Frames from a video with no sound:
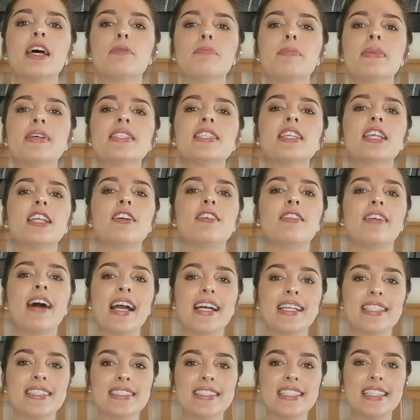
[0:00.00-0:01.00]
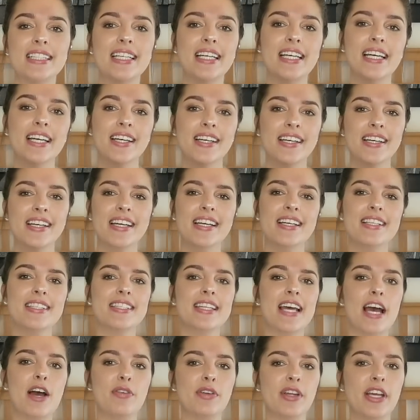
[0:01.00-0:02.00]
Miss Little Lexi is
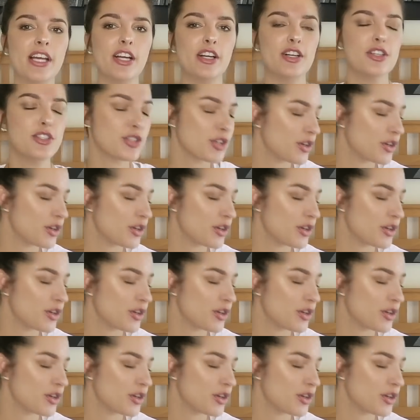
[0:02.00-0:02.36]
down here,